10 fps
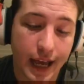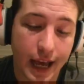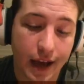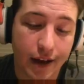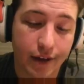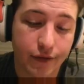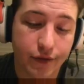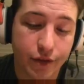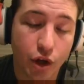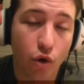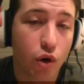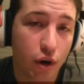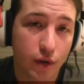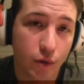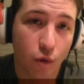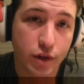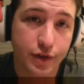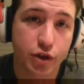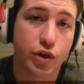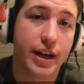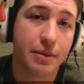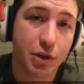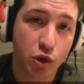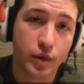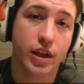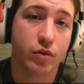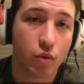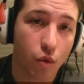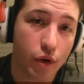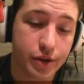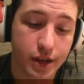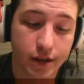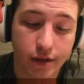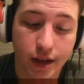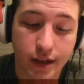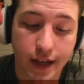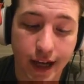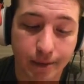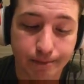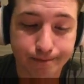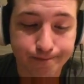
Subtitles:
have no current rewards for the training, but you would get rewards in game.